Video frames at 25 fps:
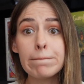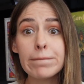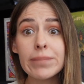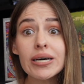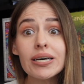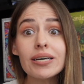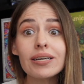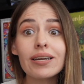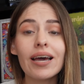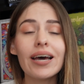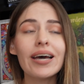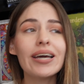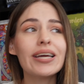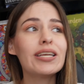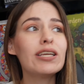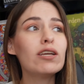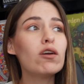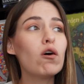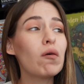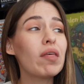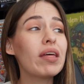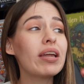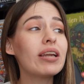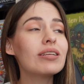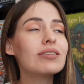But I
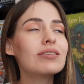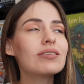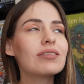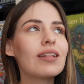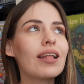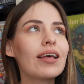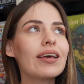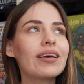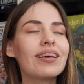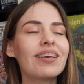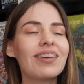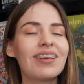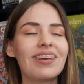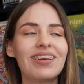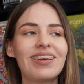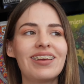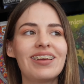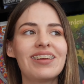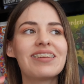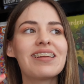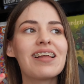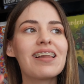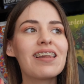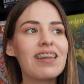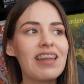know that it's like
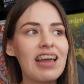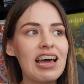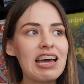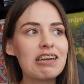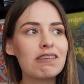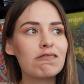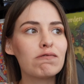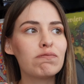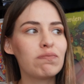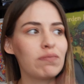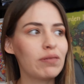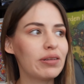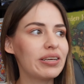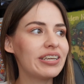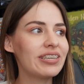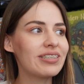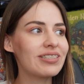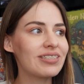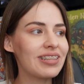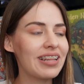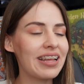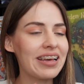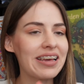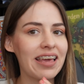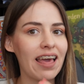in a lot of
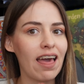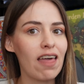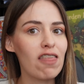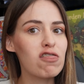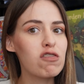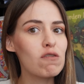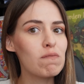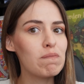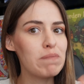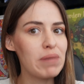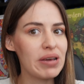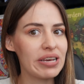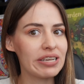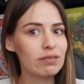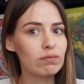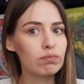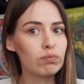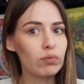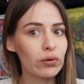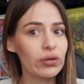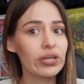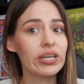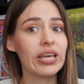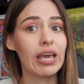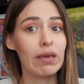players like the best
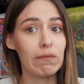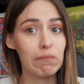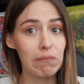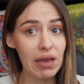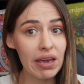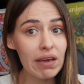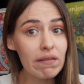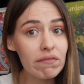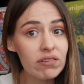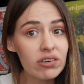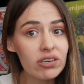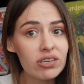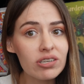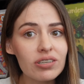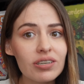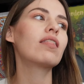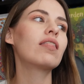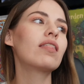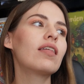board game ever.